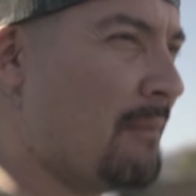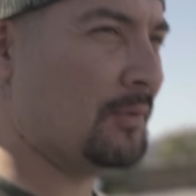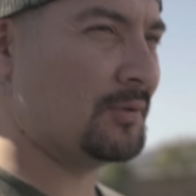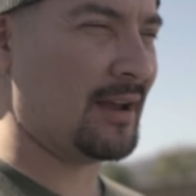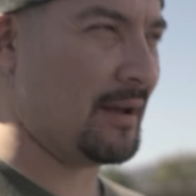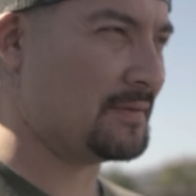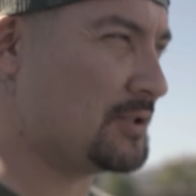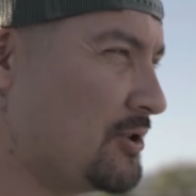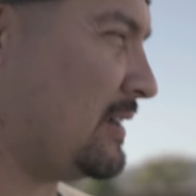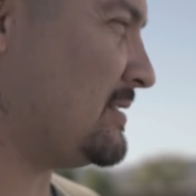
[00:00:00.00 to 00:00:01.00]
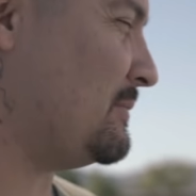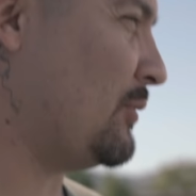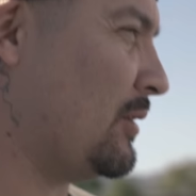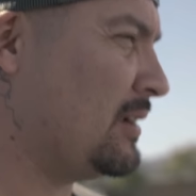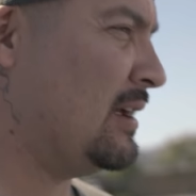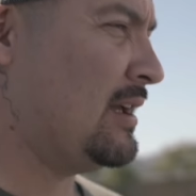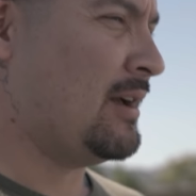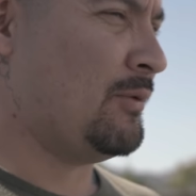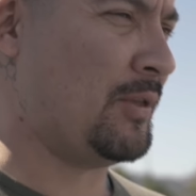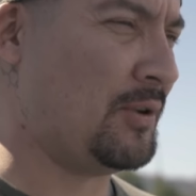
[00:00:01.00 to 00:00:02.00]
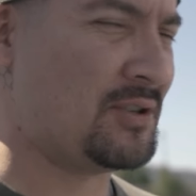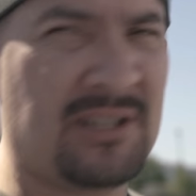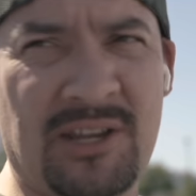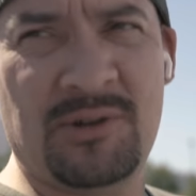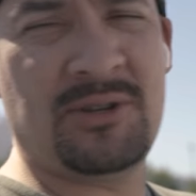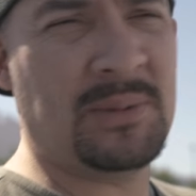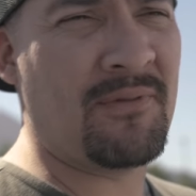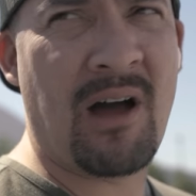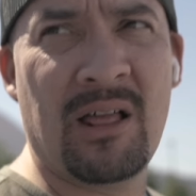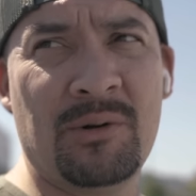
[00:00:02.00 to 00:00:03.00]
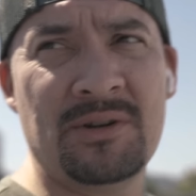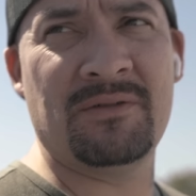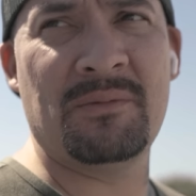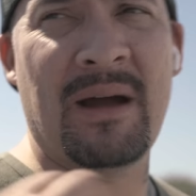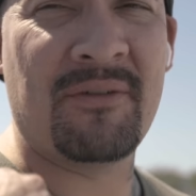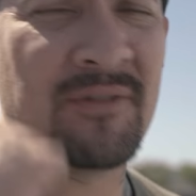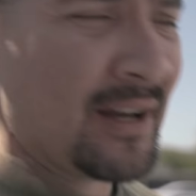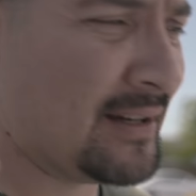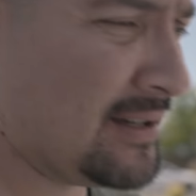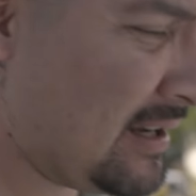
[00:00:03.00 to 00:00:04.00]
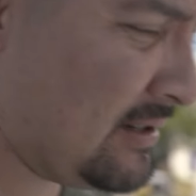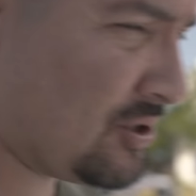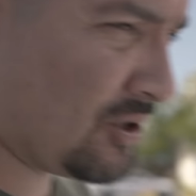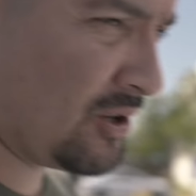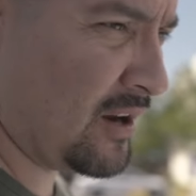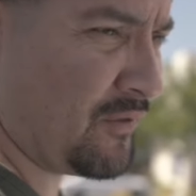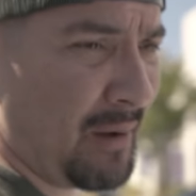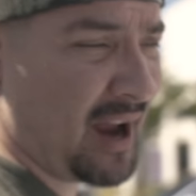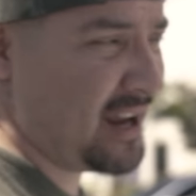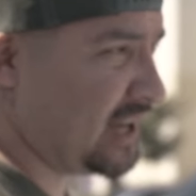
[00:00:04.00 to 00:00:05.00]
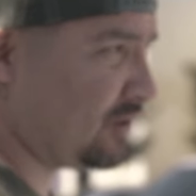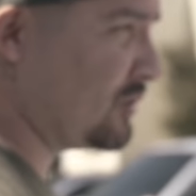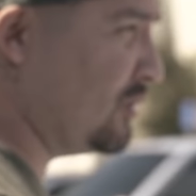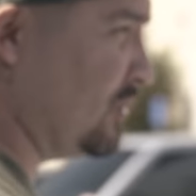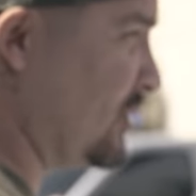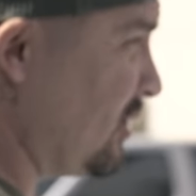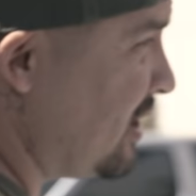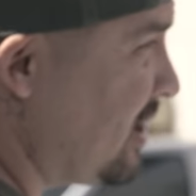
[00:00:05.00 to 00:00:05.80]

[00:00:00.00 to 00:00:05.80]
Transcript: humbled to have such great support. whether it's the YouTube followers, if you buy a fucking t-shirt, if you buy an intercooler,